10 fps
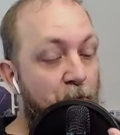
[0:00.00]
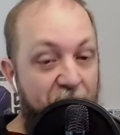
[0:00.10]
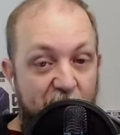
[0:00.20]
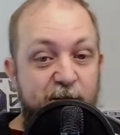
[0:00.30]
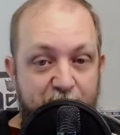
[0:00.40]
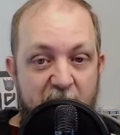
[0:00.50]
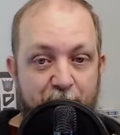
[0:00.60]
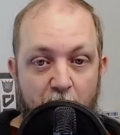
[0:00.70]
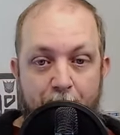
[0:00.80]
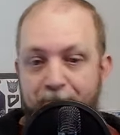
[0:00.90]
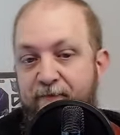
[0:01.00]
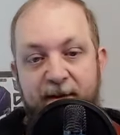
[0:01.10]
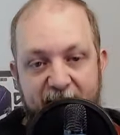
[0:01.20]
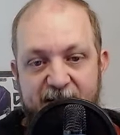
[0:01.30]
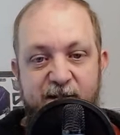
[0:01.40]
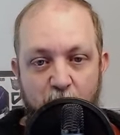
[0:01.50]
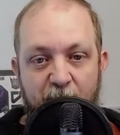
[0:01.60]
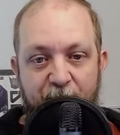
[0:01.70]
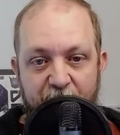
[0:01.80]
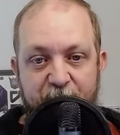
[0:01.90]
There's people. Yes, it's
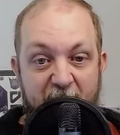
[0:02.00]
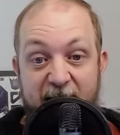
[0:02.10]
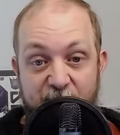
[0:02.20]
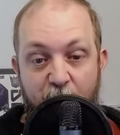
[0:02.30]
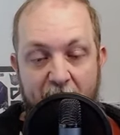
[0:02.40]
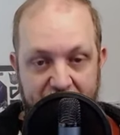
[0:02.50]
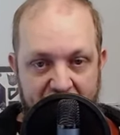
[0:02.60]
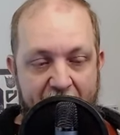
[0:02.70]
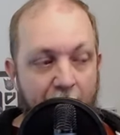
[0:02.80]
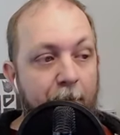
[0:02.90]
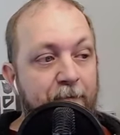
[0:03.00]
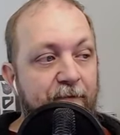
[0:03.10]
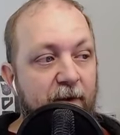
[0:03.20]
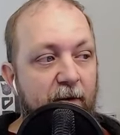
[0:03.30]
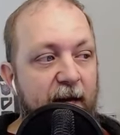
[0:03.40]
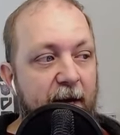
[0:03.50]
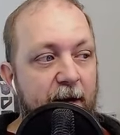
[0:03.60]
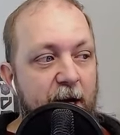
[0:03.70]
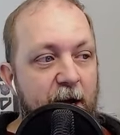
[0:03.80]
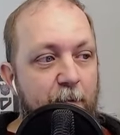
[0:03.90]
only 50 as of right now. Okay,
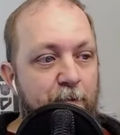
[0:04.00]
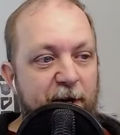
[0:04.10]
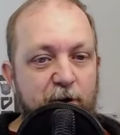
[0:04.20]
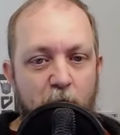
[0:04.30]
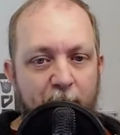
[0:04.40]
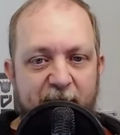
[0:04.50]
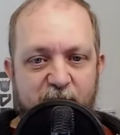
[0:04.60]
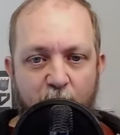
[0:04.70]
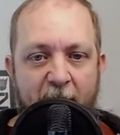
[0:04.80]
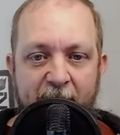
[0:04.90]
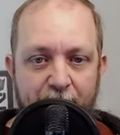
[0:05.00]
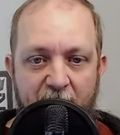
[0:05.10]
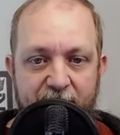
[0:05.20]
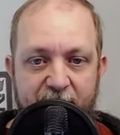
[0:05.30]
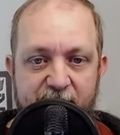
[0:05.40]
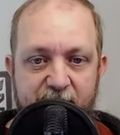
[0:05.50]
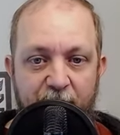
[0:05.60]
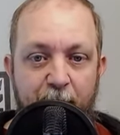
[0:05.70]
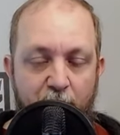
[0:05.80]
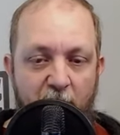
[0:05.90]
but nobody's writing about this of
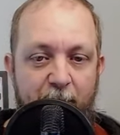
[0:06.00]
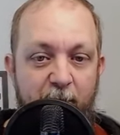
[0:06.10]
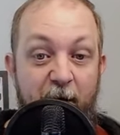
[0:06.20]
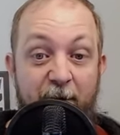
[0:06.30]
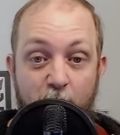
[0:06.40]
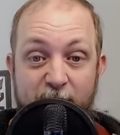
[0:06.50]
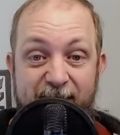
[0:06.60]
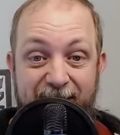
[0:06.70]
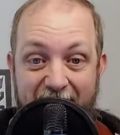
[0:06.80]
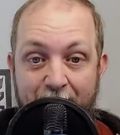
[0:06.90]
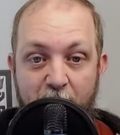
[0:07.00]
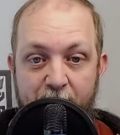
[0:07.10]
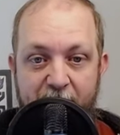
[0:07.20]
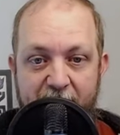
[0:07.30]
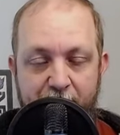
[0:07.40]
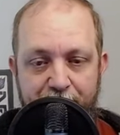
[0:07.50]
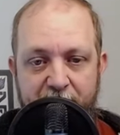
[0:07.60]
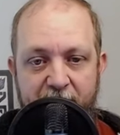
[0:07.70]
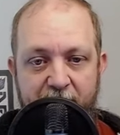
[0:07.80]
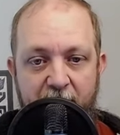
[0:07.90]
the problem of everyone's library being
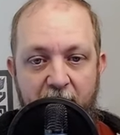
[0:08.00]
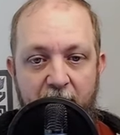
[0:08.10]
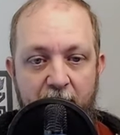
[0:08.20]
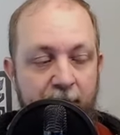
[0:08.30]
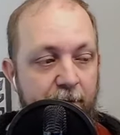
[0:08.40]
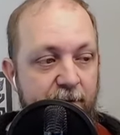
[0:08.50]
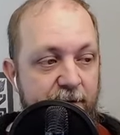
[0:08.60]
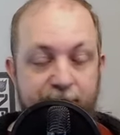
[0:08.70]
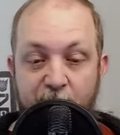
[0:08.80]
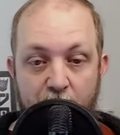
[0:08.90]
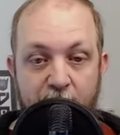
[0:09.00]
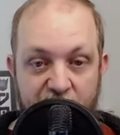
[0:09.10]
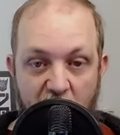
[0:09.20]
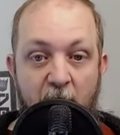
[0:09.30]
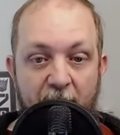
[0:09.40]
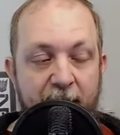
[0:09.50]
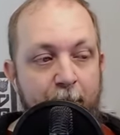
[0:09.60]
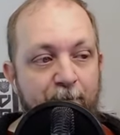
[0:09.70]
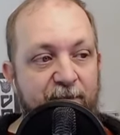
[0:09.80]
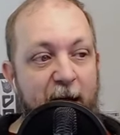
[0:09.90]
completely, uh, you know, gone.
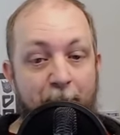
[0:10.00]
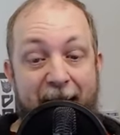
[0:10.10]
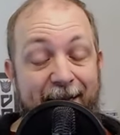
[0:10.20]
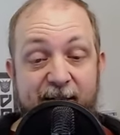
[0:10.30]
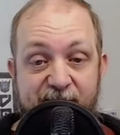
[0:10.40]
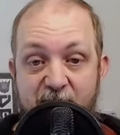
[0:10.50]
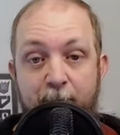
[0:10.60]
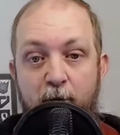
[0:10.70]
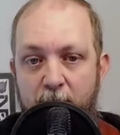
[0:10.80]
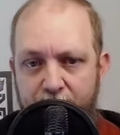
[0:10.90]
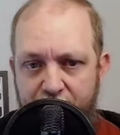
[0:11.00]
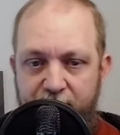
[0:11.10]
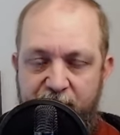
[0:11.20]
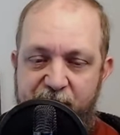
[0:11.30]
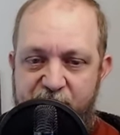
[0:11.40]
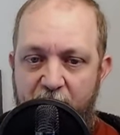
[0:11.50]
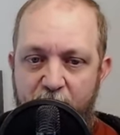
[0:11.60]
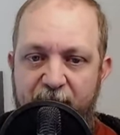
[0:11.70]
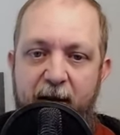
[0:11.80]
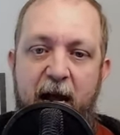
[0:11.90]
Now, back in December, the
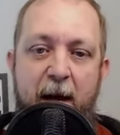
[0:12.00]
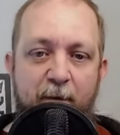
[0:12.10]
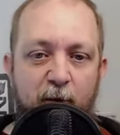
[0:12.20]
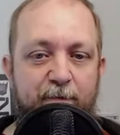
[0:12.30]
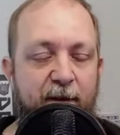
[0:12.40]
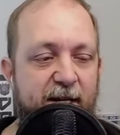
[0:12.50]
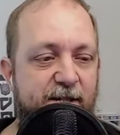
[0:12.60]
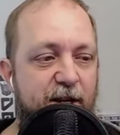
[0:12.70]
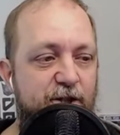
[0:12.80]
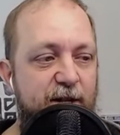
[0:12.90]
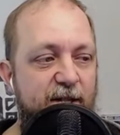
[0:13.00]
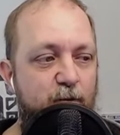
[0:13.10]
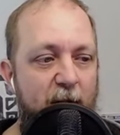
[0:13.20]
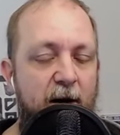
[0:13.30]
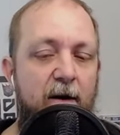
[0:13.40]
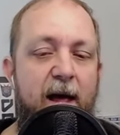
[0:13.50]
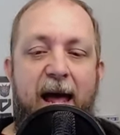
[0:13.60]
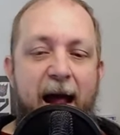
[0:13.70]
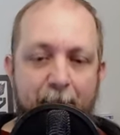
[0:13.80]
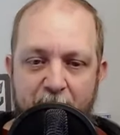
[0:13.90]
Discovery thing happened with PlayStation as well,
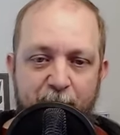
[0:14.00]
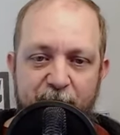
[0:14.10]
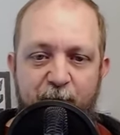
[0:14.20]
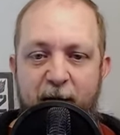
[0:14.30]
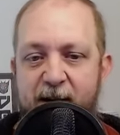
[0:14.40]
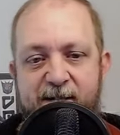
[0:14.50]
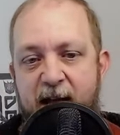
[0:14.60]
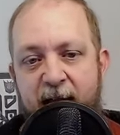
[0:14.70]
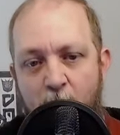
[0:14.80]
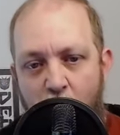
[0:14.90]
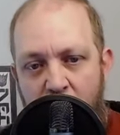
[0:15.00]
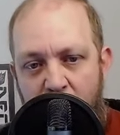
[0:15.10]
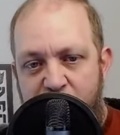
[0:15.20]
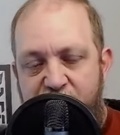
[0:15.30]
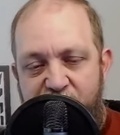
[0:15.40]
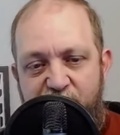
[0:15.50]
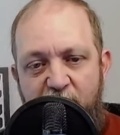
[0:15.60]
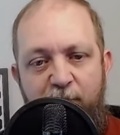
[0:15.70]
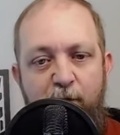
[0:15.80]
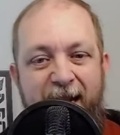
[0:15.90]
and people defended saying, well, it was
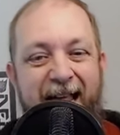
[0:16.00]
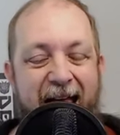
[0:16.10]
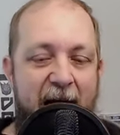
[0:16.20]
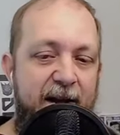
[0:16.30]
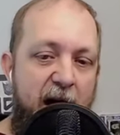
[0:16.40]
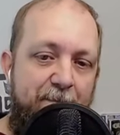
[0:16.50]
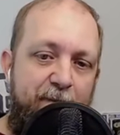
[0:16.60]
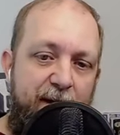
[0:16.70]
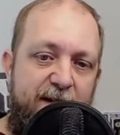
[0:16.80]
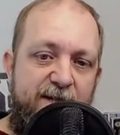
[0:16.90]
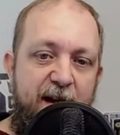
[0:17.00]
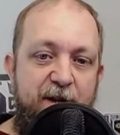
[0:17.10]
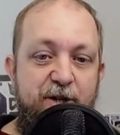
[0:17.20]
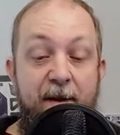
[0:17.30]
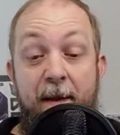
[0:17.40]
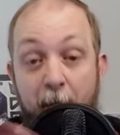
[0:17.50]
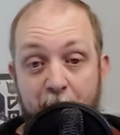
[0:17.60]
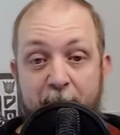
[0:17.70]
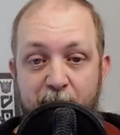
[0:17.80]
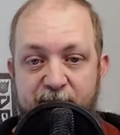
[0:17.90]
Discovery and not PlayStation. And other
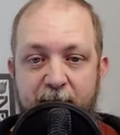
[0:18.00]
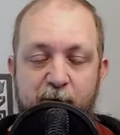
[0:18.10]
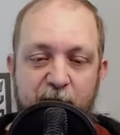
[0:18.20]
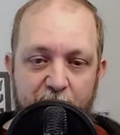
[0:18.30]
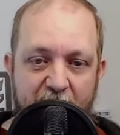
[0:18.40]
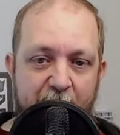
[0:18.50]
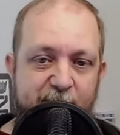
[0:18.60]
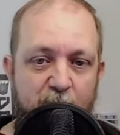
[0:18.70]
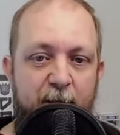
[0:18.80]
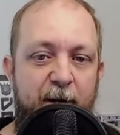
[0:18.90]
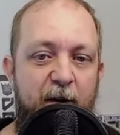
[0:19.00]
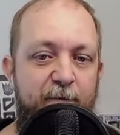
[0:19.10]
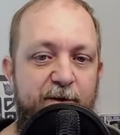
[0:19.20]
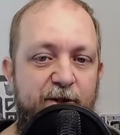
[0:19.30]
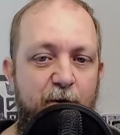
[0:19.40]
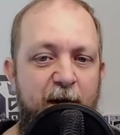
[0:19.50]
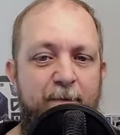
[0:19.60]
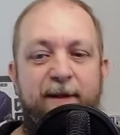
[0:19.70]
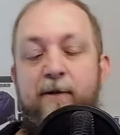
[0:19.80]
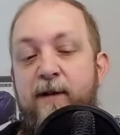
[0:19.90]
people said there's other games that were coming off Sony,
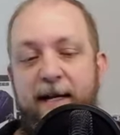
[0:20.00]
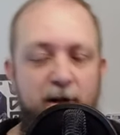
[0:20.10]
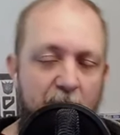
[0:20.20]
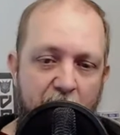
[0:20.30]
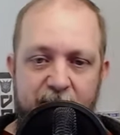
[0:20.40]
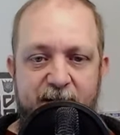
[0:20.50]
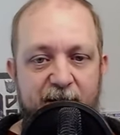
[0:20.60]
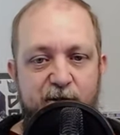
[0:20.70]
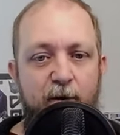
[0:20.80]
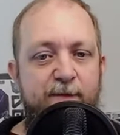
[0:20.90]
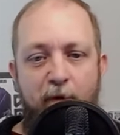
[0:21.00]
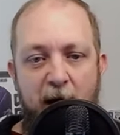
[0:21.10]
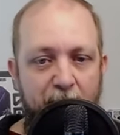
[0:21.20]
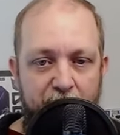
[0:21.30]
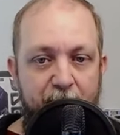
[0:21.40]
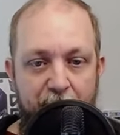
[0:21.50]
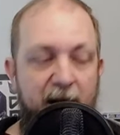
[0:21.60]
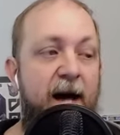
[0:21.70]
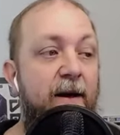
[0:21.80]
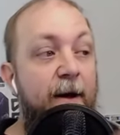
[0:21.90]
but they were like, no, no, it's not Sony's problem, blah, blah, blah.